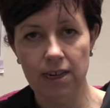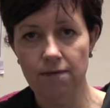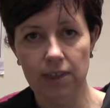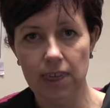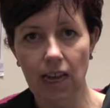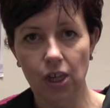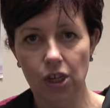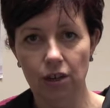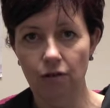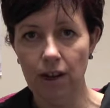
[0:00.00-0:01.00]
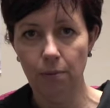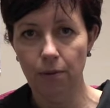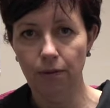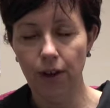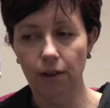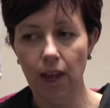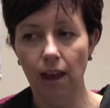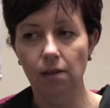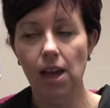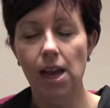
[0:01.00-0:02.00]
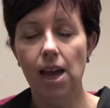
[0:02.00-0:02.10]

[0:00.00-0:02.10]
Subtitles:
an invitation or an e-portfolio.